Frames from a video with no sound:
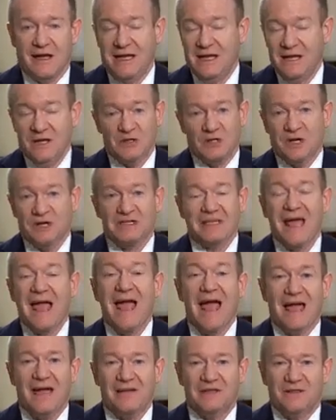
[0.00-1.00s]
He just
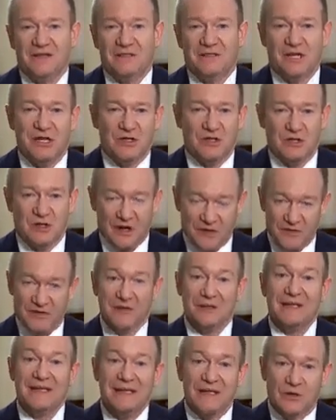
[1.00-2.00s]
had the Taoiseach,
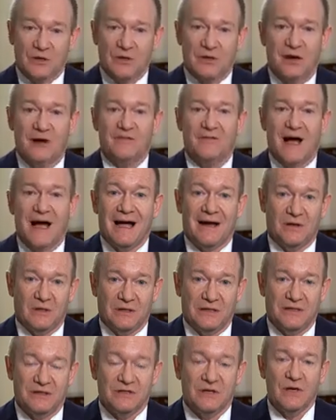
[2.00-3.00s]
the leader of
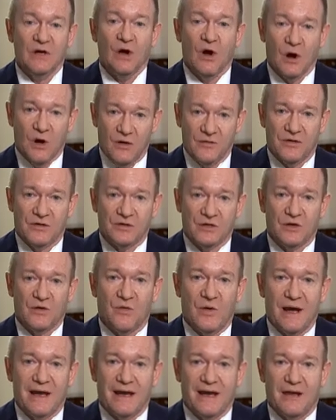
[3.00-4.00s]
Ireland, over to the
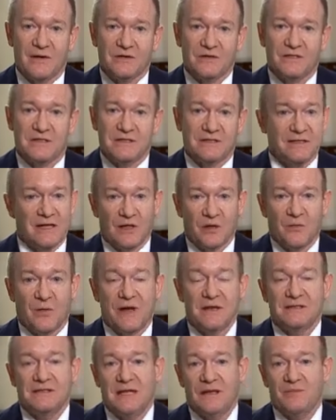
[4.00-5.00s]
White House to
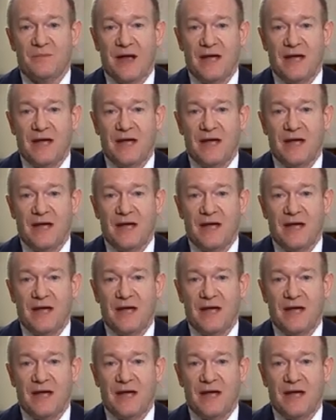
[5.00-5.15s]
celebrate St.